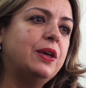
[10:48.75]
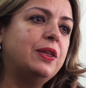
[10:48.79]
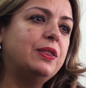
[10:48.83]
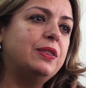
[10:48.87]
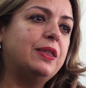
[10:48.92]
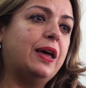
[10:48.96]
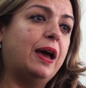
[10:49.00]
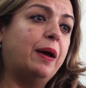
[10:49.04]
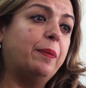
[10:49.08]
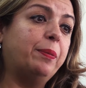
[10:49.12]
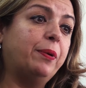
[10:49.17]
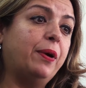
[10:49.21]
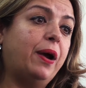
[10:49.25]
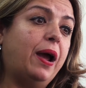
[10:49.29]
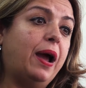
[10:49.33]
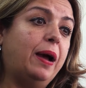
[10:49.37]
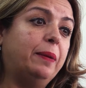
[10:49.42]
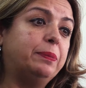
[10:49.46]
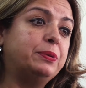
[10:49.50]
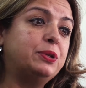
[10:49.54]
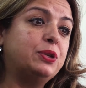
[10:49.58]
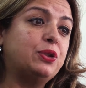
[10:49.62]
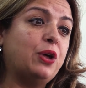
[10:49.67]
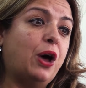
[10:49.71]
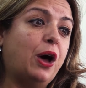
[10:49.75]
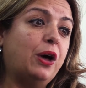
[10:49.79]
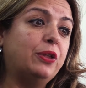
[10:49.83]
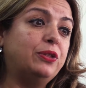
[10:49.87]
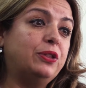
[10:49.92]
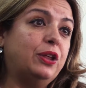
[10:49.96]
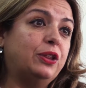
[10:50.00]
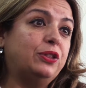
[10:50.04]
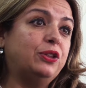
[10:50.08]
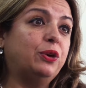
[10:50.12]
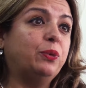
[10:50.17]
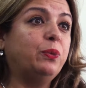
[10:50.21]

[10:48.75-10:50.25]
that perhaps thought that there